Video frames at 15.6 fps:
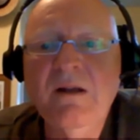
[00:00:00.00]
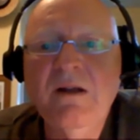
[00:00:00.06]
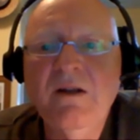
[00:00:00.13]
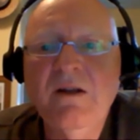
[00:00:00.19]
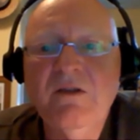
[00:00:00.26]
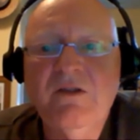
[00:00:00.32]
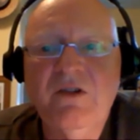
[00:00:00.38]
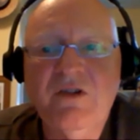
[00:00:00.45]

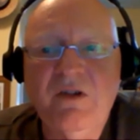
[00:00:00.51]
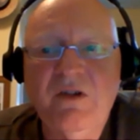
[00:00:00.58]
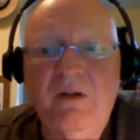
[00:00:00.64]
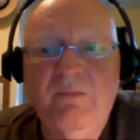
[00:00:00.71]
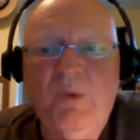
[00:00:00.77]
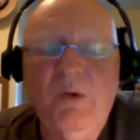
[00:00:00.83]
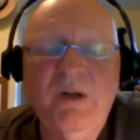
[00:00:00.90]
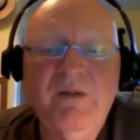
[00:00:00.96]
start
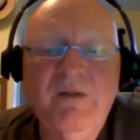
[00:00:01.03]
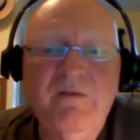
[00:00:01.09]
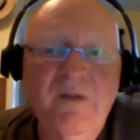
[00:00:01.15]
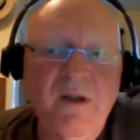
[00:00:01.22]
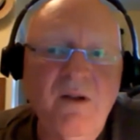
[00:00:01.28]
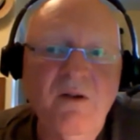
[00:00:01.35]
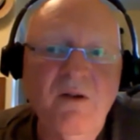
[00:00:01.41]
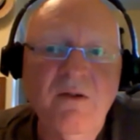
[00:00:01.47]
pointing
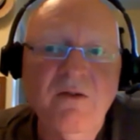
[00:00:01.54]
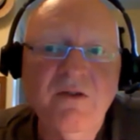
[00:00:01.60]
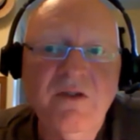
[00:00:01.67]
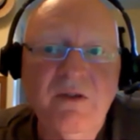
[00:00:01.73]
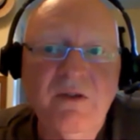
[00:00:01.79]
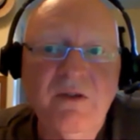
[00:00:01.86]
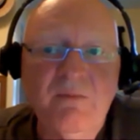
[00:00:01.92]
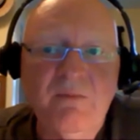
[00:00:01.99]
fingers,
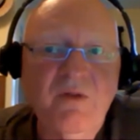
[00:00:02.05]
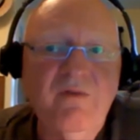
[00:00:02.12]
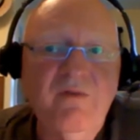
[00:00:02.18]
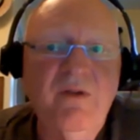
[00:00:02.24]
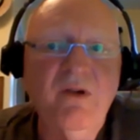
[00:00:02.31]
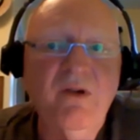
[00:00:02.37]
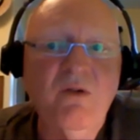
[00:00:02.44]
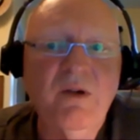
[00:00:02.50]
and we're
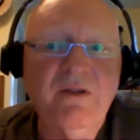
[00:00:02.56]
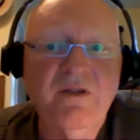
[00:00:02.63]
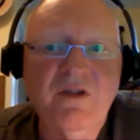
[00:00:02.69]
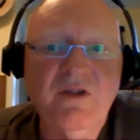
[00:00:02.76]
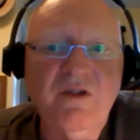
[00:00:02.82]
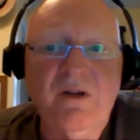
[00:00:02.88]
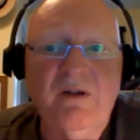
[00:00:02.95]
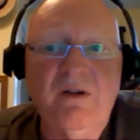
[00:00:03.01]
very quick to
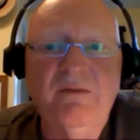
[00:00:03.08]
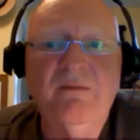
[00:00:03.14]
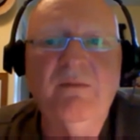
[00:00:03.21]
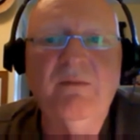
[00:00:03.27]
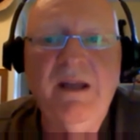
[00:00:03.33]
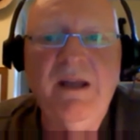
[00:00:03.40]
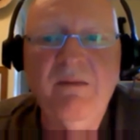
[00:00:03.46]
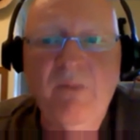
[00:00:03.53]
start
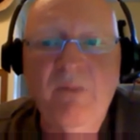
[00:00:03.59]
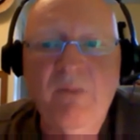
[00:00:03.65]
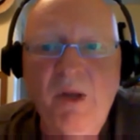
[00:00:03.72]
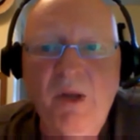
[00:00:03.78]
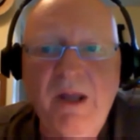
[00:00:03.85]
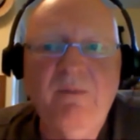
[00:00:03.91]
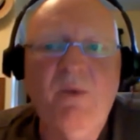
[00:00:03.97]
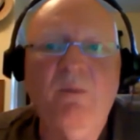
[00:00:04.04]
laying
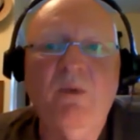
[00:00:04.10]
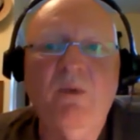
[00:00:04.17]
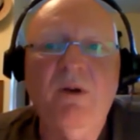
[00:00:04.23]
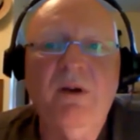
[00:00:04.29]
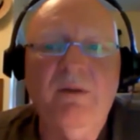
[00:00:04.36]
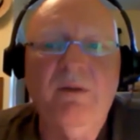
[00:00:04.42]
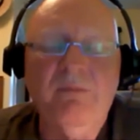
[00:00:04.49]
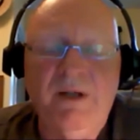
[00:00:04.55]
blame.
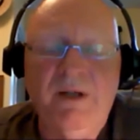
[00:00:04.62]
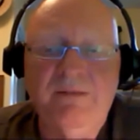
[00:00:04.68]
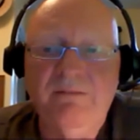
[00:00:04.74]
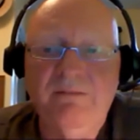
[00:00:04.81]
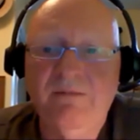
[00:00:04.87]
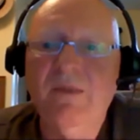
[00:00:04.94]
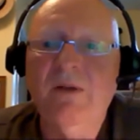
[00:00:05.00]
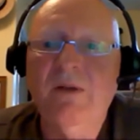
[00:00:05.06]
But
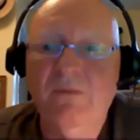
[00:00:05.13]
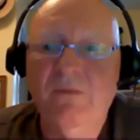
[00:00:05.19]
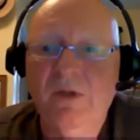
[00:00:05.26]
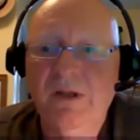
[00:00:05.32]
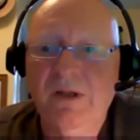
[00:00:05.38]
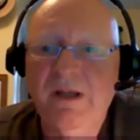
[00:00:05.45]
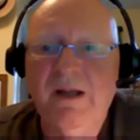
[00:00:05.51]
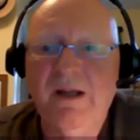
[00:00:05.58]

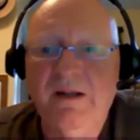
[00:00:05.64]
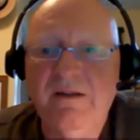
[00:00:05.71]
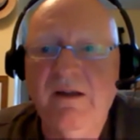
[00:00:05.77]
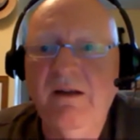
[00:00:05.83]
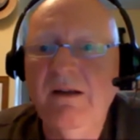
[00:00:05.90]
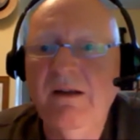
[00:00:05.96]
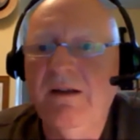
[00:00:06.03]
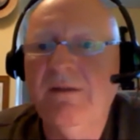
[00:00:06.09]
really, I got to
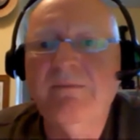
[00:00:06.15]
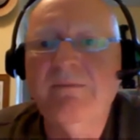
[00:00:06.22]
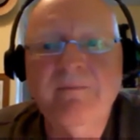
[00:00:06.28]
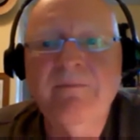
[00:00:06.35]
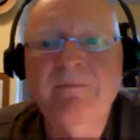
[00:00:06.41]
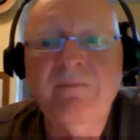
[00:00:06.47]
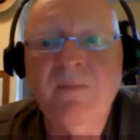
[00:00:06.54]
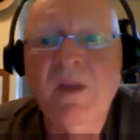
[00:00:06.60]
tell you,
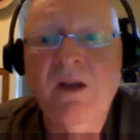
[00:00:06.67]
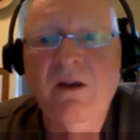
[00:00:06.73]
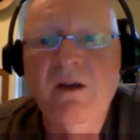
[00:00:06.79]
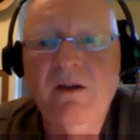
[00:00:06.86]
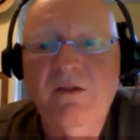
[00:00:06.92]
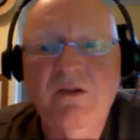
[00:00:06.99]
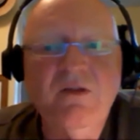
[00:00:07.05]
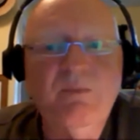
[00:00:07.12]

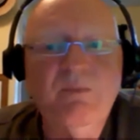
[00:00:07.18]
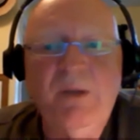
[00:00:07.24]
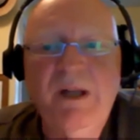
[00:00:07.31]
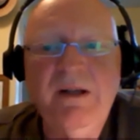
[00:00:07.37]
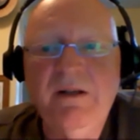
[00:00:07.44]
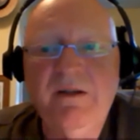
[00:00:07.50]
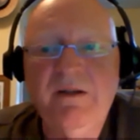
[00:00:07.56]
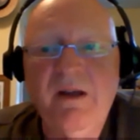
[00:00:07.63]
there's
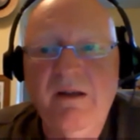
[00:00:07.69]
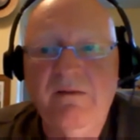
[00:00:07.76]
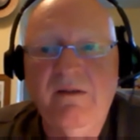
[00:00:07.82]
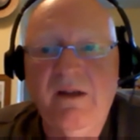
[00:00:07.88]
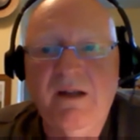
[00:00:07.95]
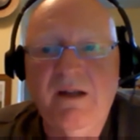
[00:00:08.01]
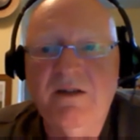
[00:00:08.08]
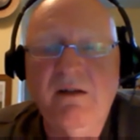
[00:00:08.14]
plenty of time for
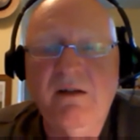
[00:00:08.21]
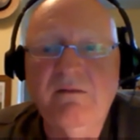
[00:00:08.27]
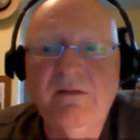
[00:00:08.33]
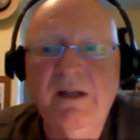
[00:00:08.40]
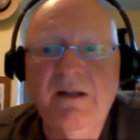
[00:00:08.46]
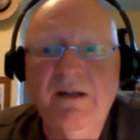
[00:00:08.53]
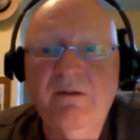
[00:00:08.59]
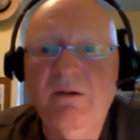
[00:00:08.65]
that stuff
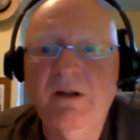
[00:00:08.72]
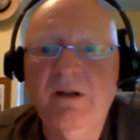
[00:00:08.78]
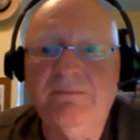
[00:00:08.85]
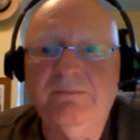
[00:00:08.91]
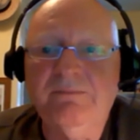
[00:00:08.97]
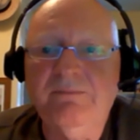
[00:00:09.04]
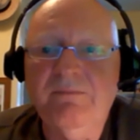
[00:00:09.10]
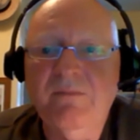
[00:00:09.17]
later on.
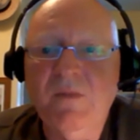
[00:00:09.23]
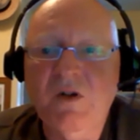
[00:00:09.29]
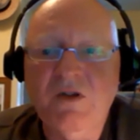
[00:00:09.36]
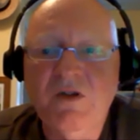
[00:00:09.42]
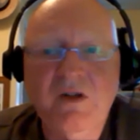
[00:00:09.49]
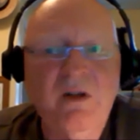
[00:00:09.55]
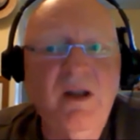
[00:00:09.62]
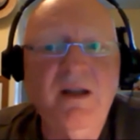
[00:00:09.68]

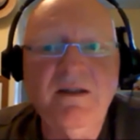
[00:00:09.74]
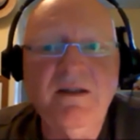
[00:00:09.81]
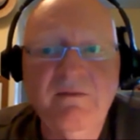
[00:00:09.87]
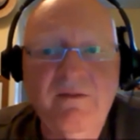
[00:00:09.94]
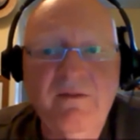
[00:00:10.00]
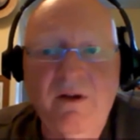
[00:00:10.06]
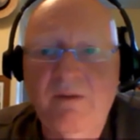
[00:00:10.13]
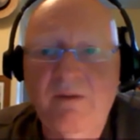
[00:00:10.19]
There's lots
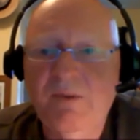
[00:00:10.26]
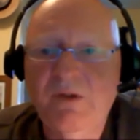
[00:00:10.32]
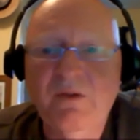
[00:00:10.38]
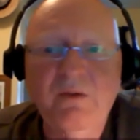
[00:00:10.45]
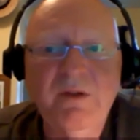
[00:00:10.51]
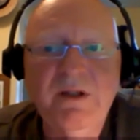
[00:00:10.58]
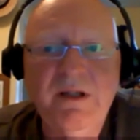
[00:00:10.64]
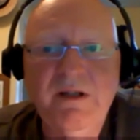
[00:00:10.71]
of
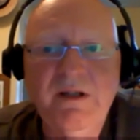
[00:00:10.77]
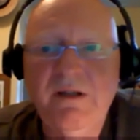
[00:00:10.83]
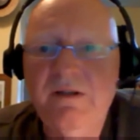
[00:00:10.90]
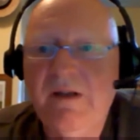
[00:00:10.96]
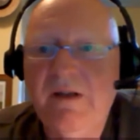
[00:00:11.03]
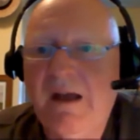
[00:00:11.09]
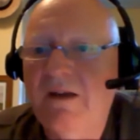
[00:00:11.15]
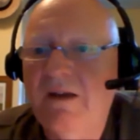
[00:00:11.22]
opportunity
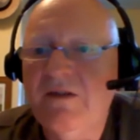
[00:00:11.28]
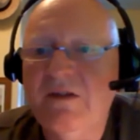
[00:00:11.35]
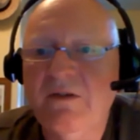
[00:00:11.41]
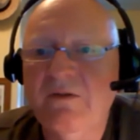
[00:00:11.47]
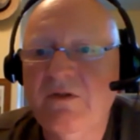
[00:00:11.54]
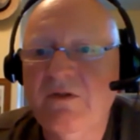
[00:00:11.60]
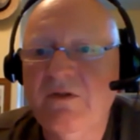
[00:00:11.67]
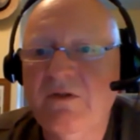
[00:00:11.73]
to ask
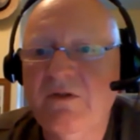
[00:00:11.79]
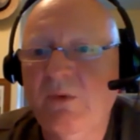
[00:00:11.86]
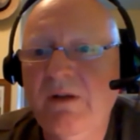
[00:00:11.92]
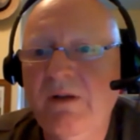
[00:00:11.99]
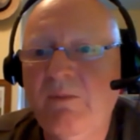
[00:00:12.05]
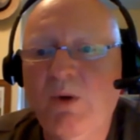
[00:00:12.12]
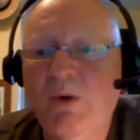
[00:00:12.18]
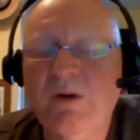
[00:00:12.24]
those really
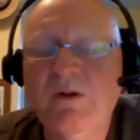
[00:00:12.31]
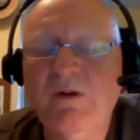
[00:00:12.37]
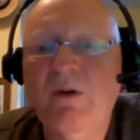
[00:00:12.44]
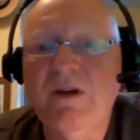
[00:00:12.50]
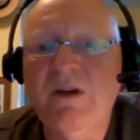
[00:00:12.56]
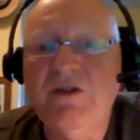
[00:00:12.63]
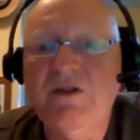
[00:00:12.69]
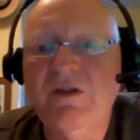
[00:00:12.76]
important
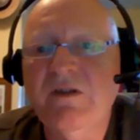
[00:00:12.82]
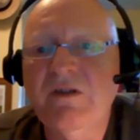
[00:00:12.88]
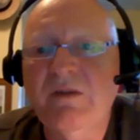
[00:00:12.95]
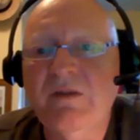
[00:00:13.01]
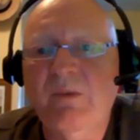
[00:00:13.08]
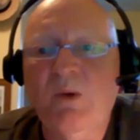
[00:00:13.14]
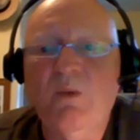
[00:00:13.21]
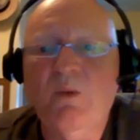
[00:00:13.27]
questions
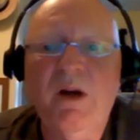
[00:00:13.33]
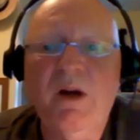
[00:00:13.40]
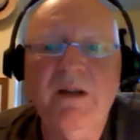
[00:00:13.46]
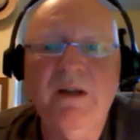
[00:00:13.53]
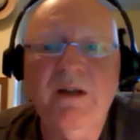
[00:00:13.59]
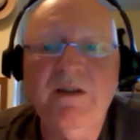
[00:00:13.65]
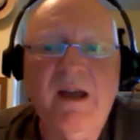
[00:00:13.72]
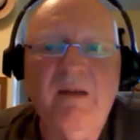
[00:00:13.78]
about why
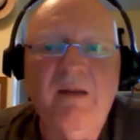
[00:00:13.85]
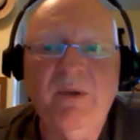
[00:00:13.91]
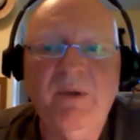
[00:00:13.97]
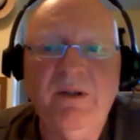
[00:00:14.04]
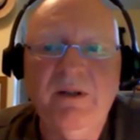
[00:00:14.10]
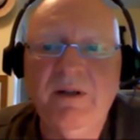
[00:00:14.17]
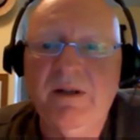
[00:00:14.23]
this happened,